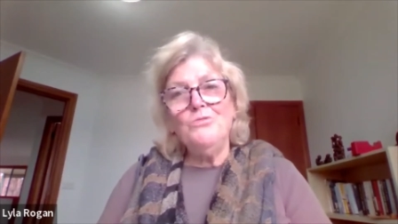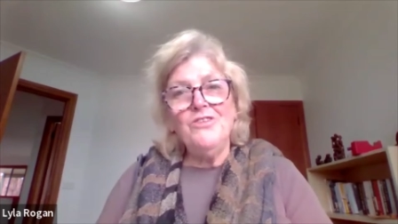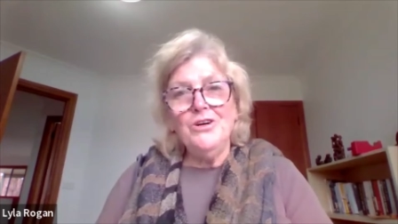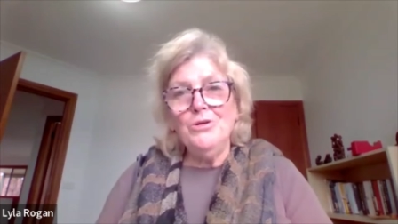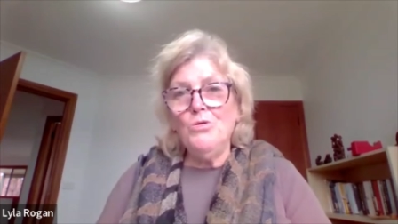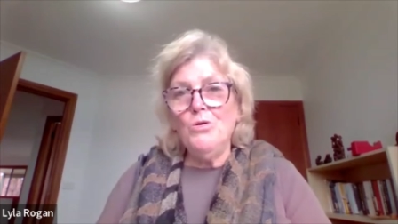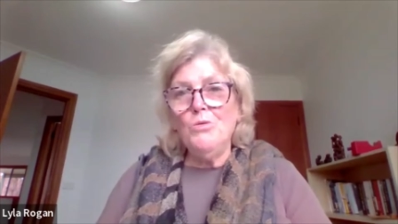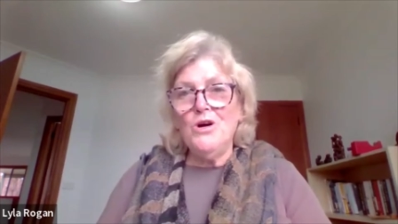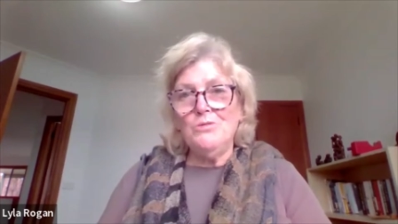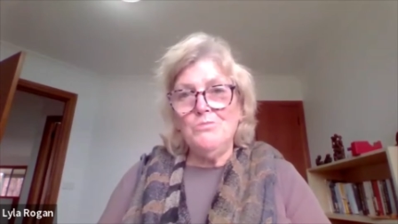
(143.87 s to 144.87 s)
Very warm
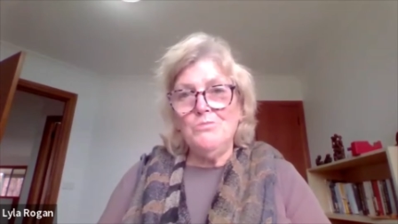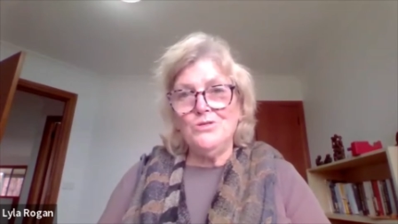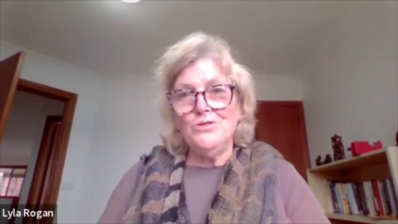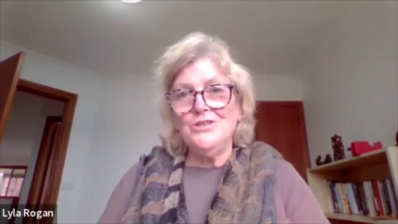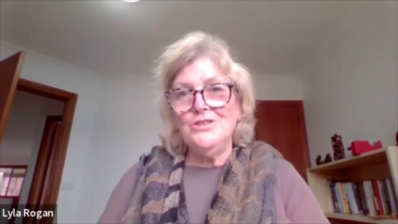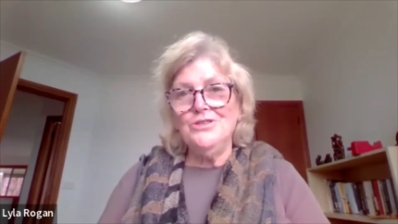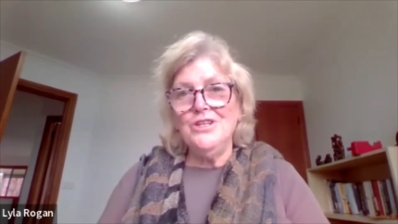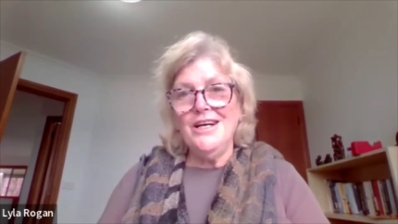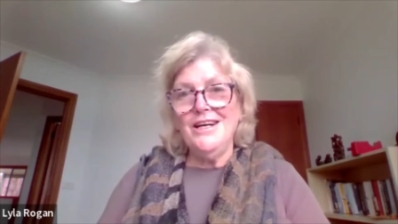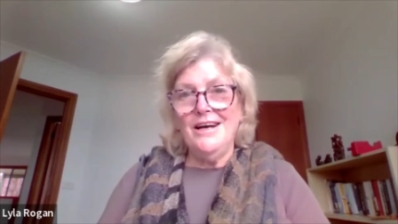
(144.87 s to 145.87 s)
welcome also,
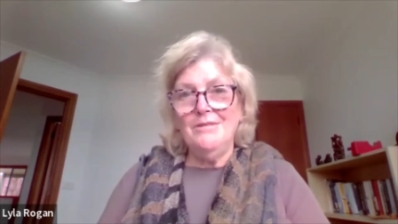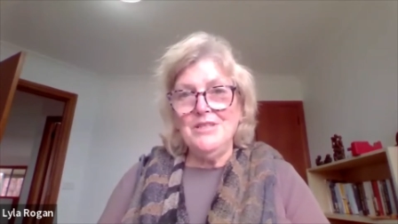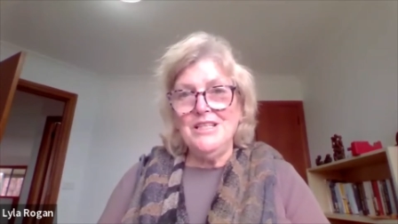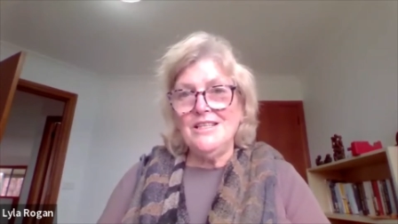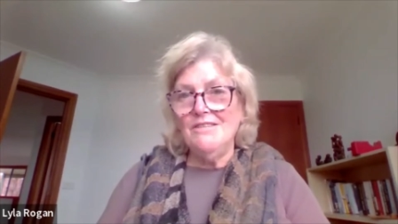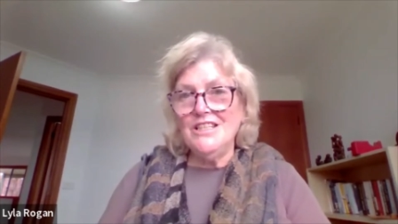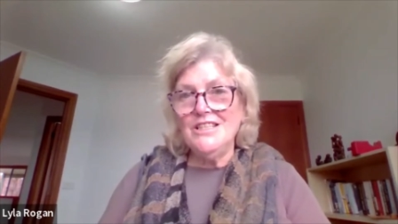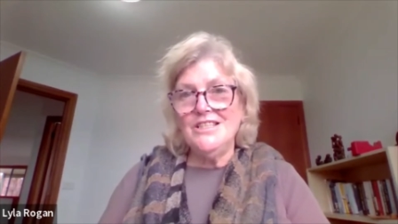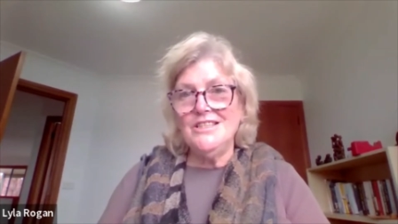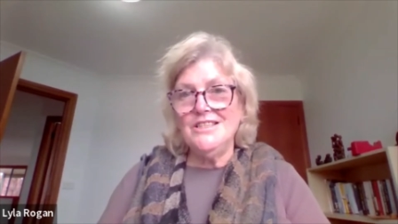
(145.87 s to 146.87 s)
Guna. It's lovely
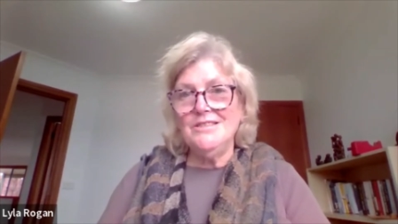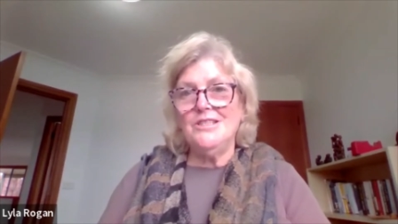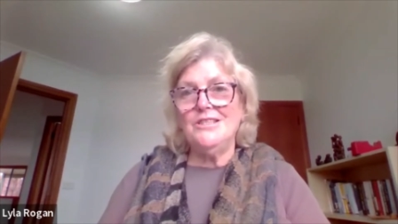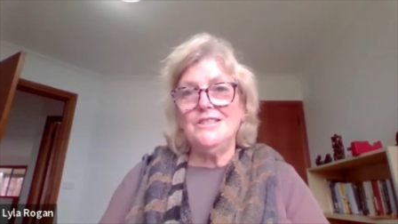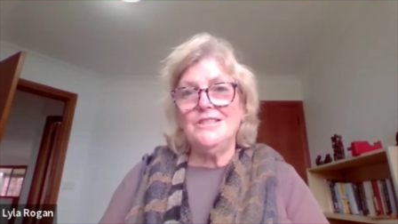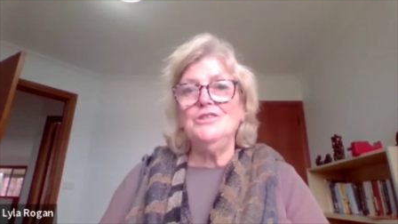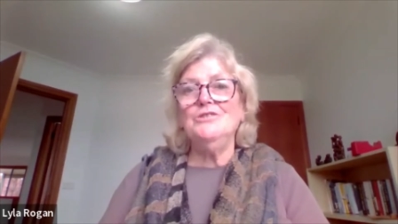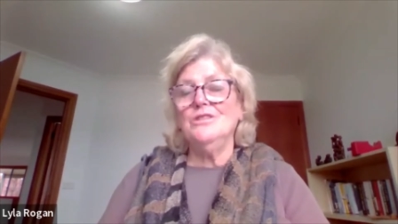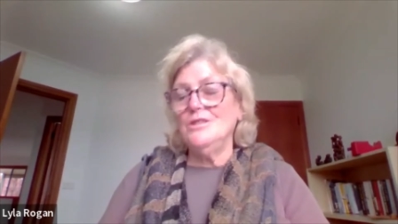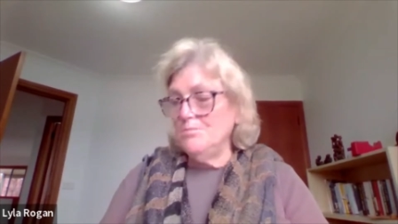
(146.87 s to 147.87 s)
to see you
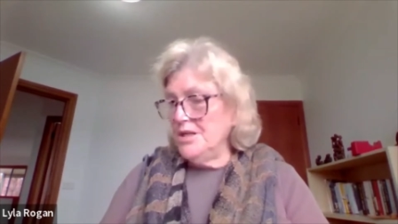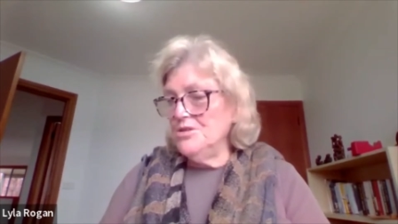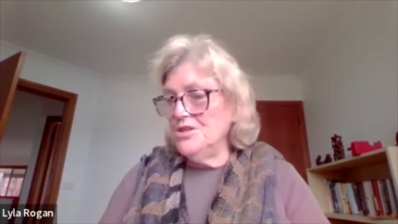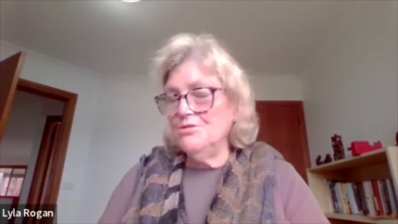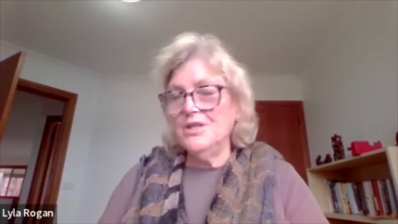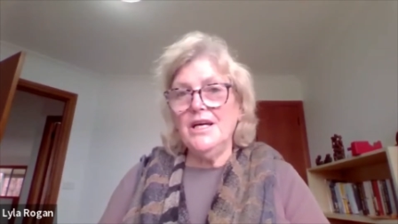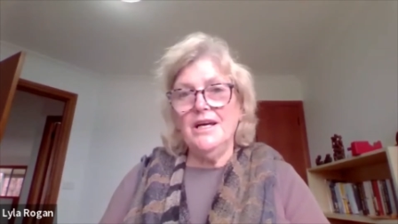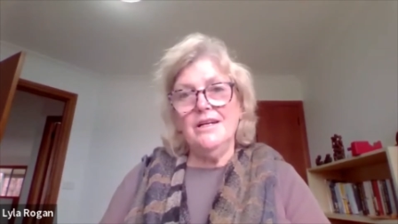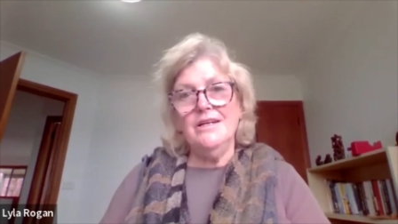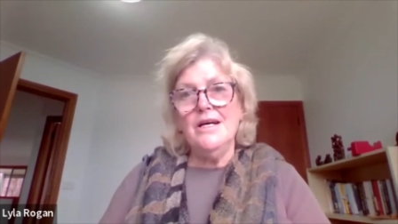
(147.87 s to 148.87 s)
and to be with you
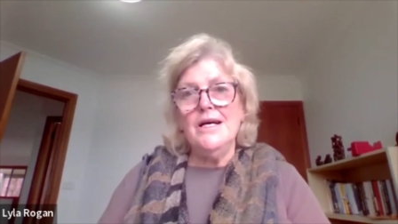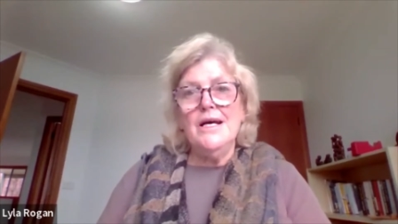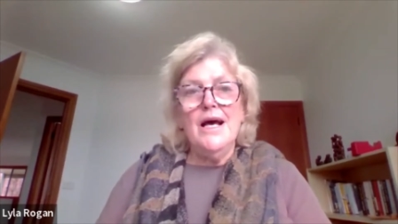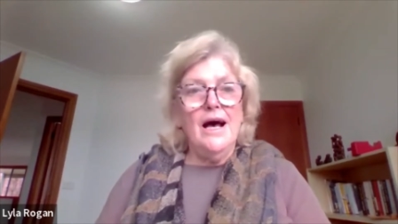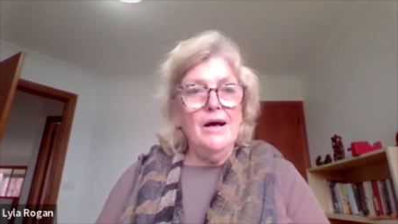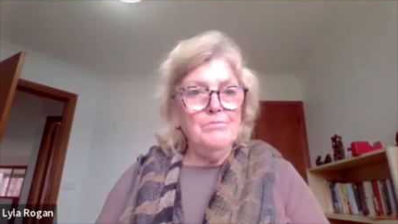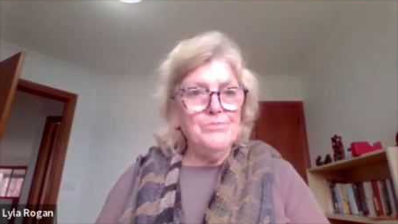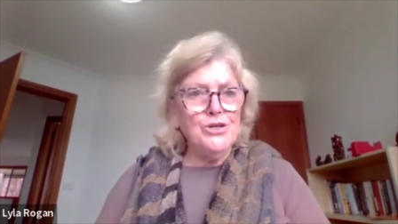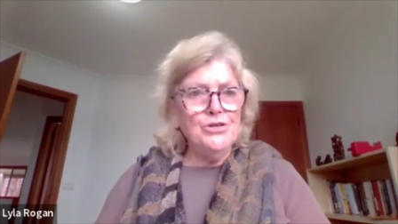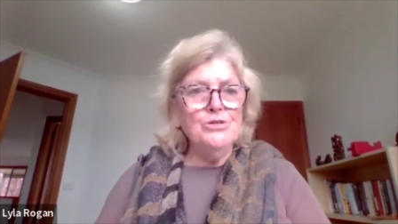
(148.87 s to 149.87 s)
again.
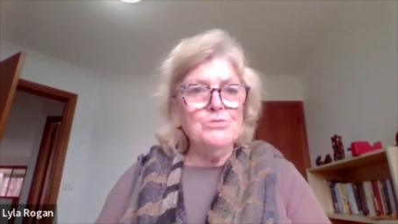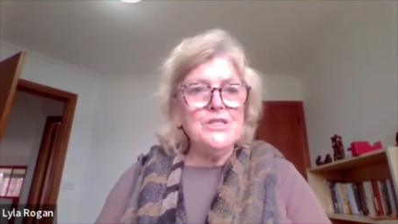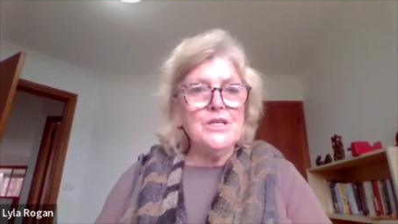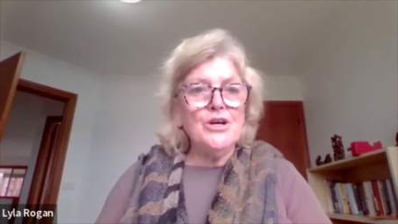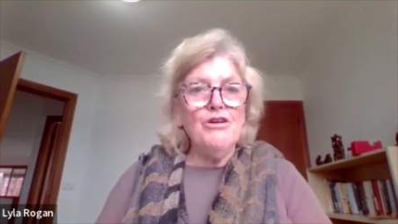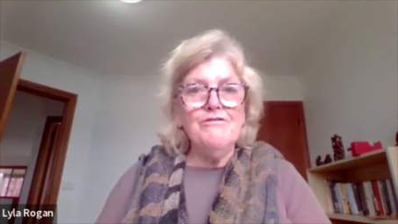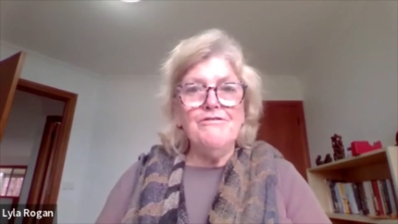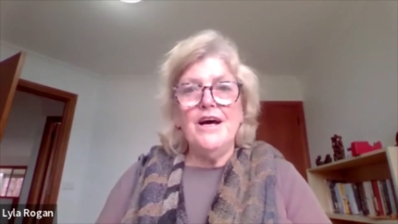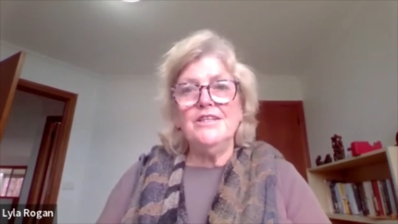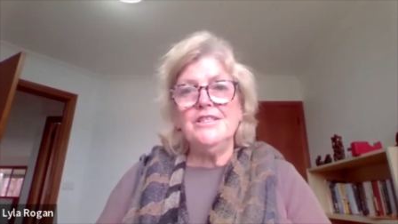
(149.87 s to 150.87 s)
Guna was the
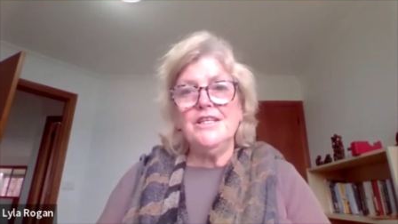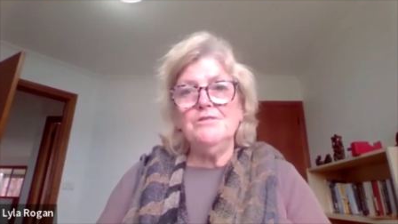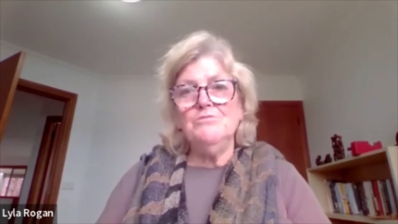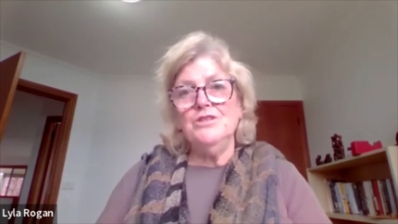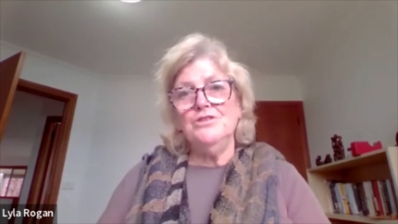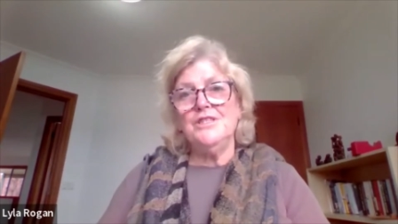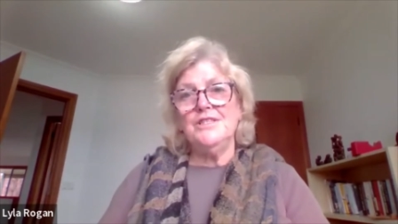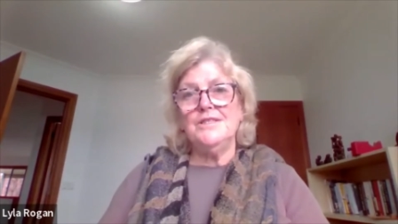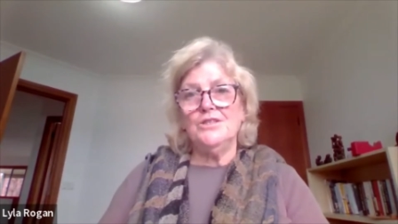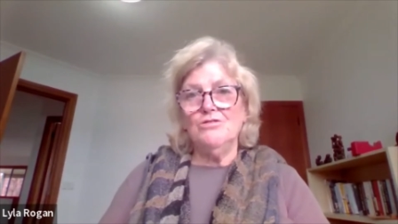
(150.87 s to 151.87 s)
co-founder with her
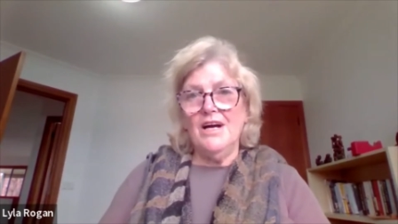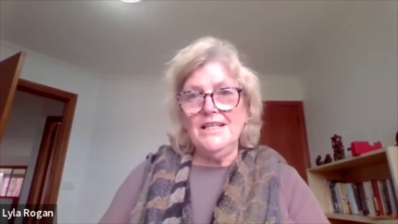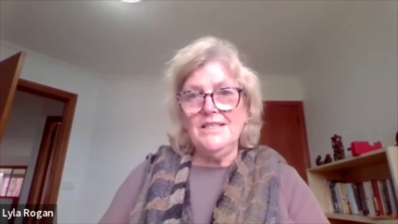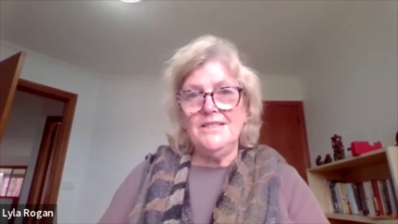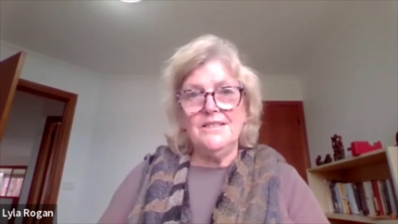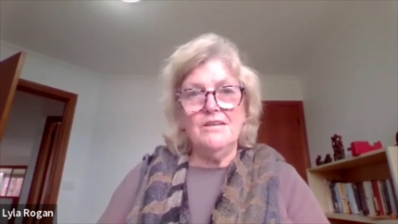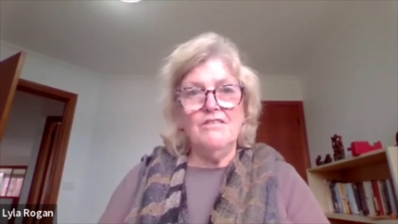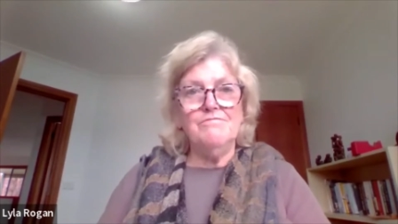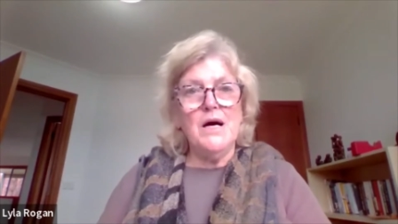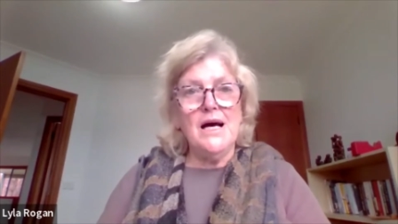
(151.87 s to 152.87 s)
sister Grace
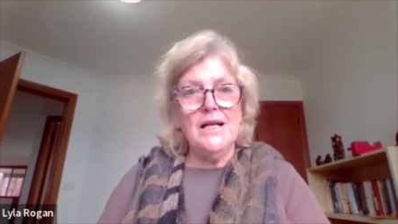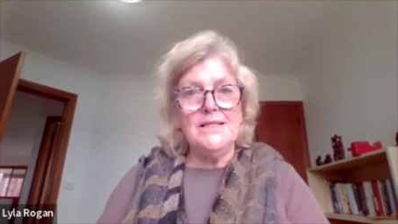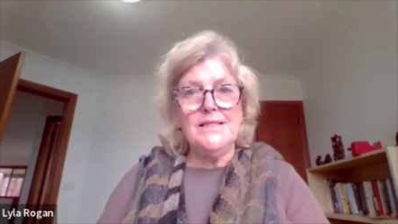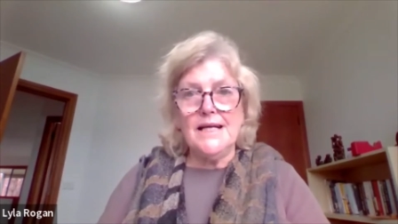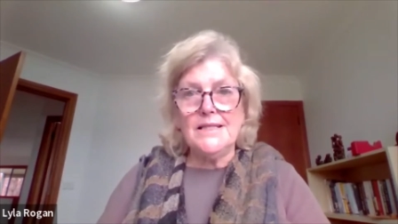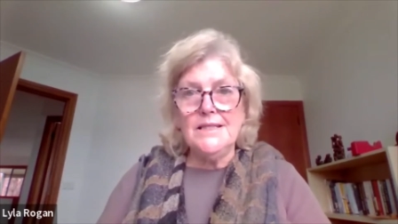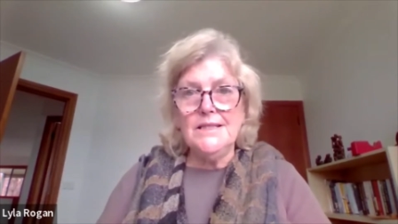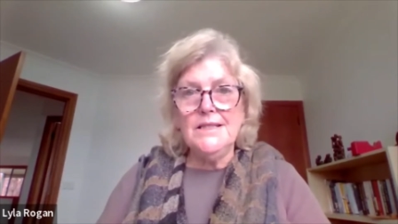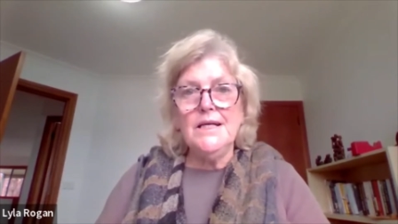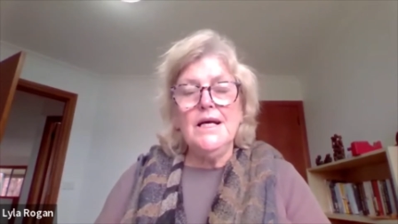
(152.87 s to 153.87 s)
of Mahalir
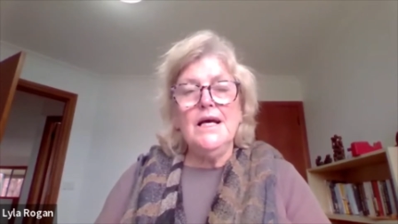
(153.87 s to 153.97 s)
Sakthi